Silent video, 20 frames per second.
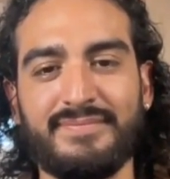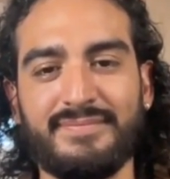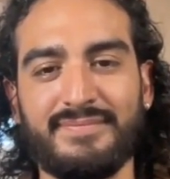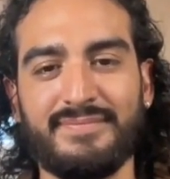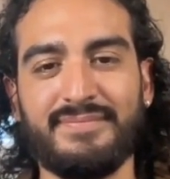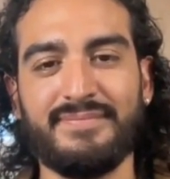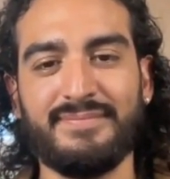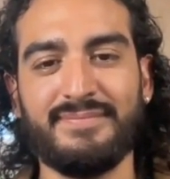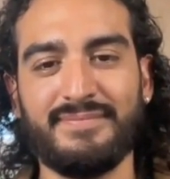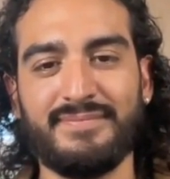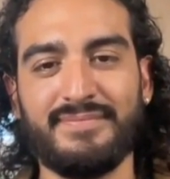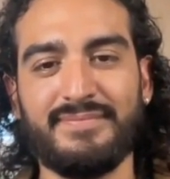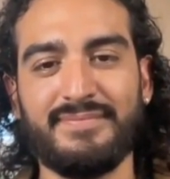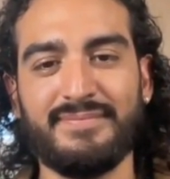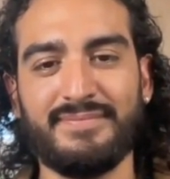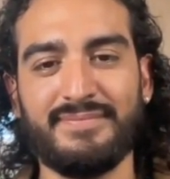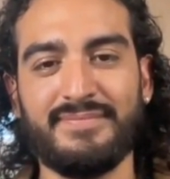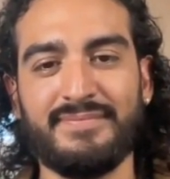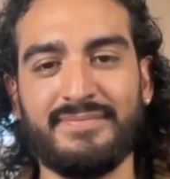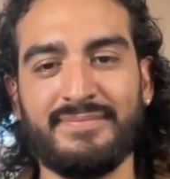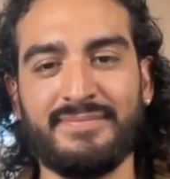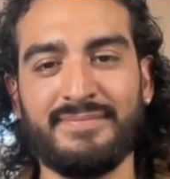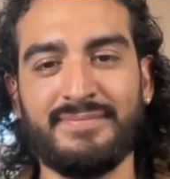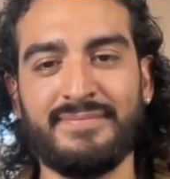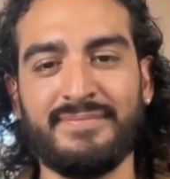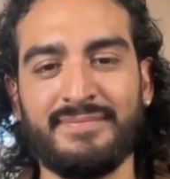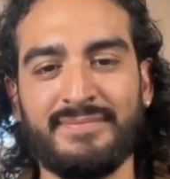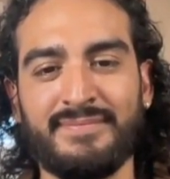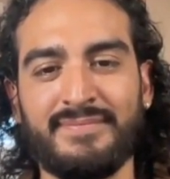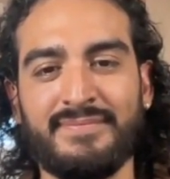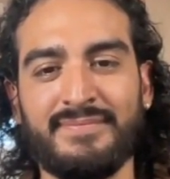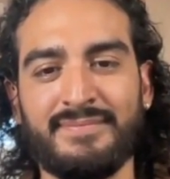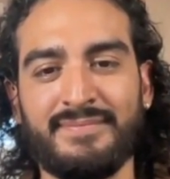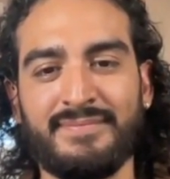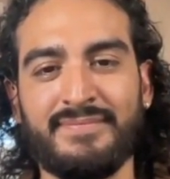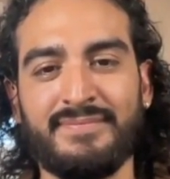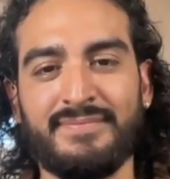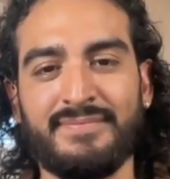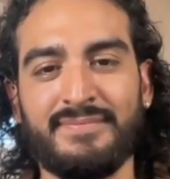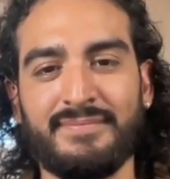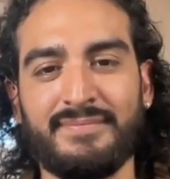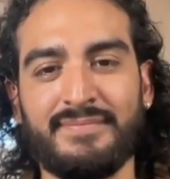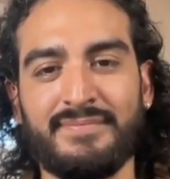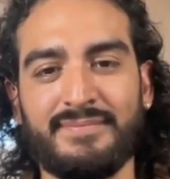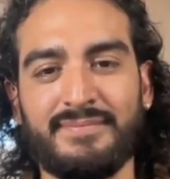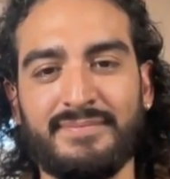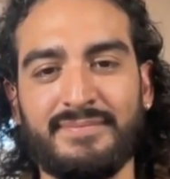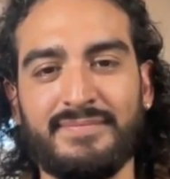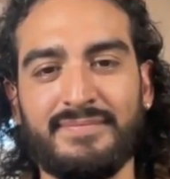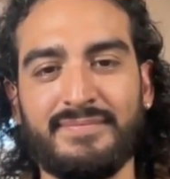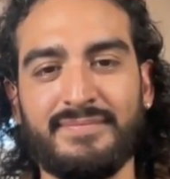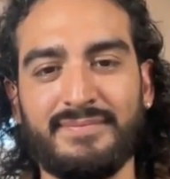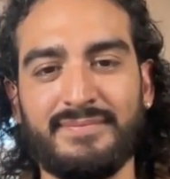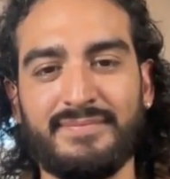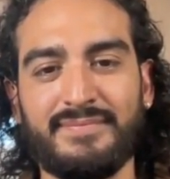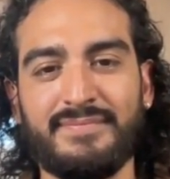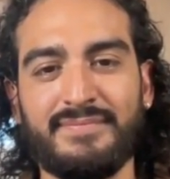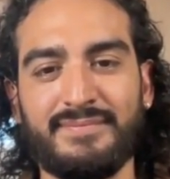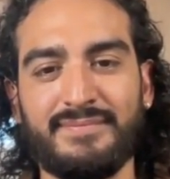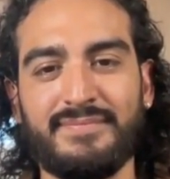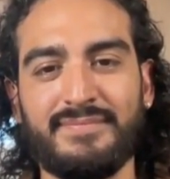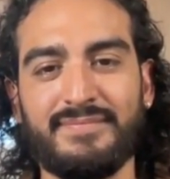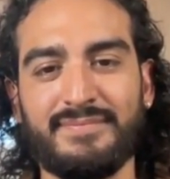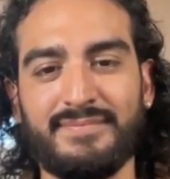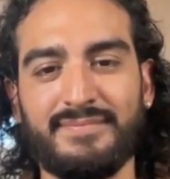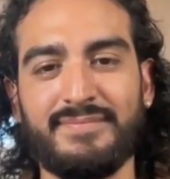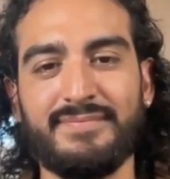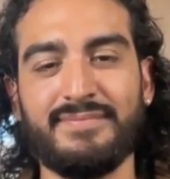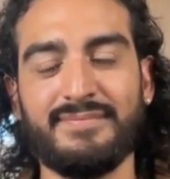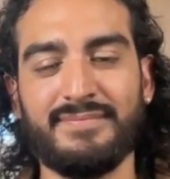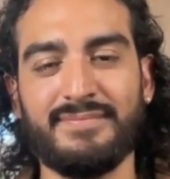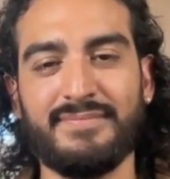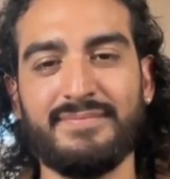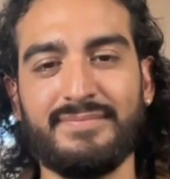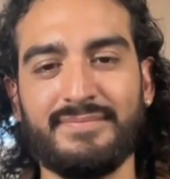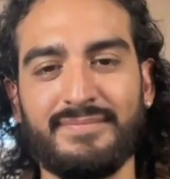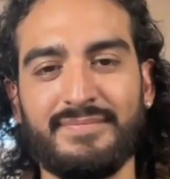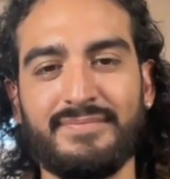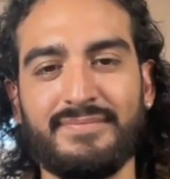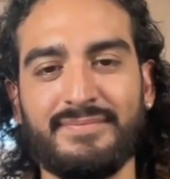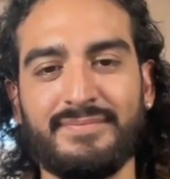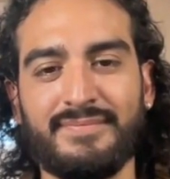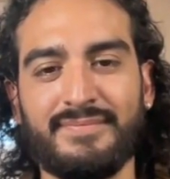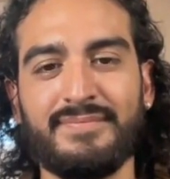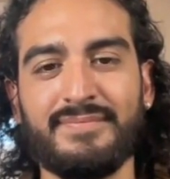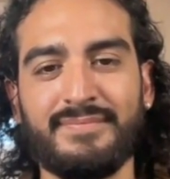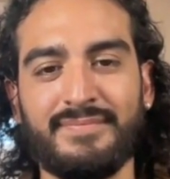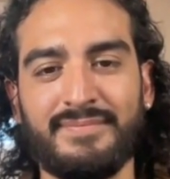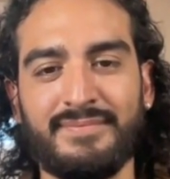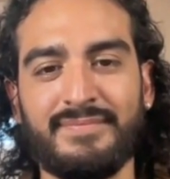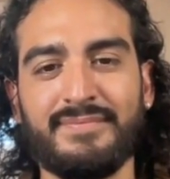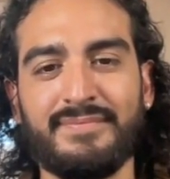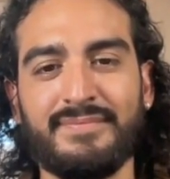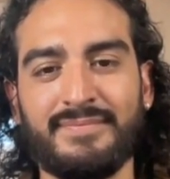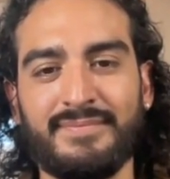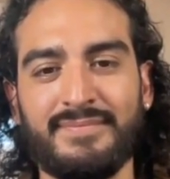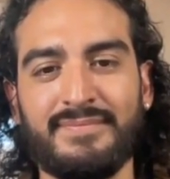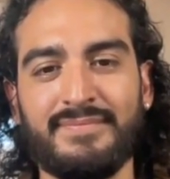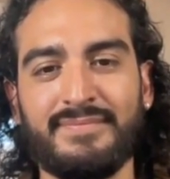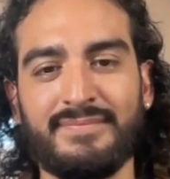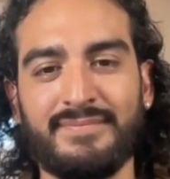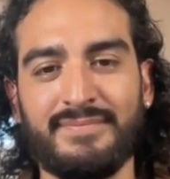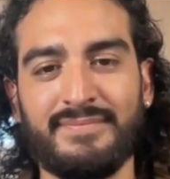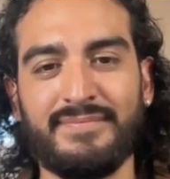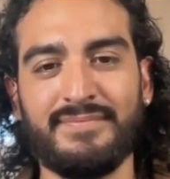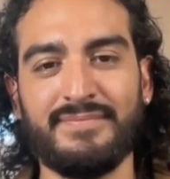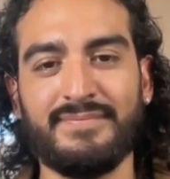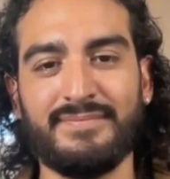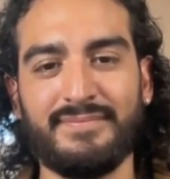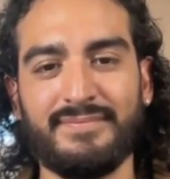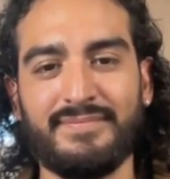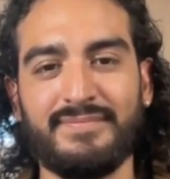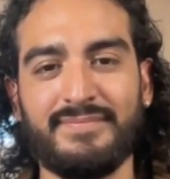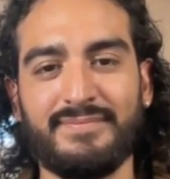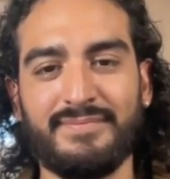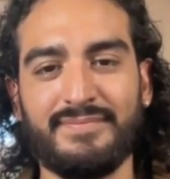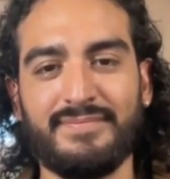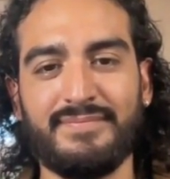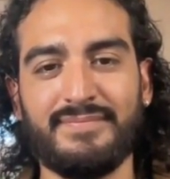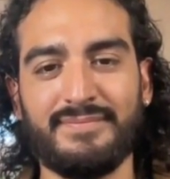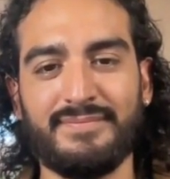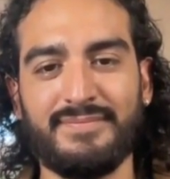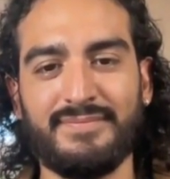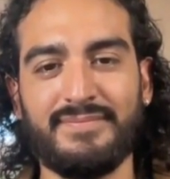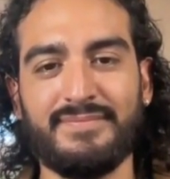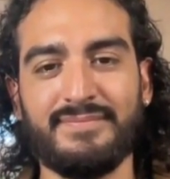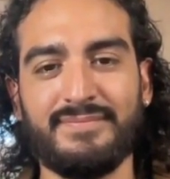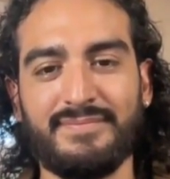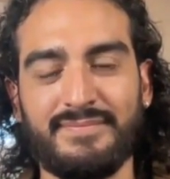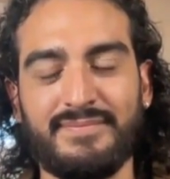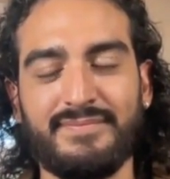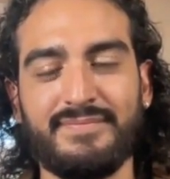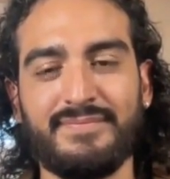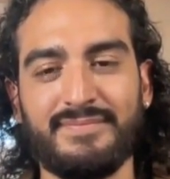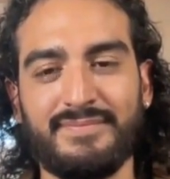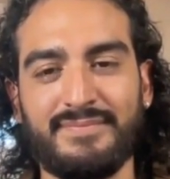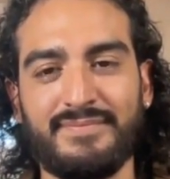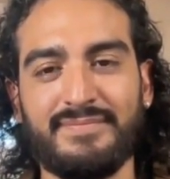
No words are spoken by the person on screen.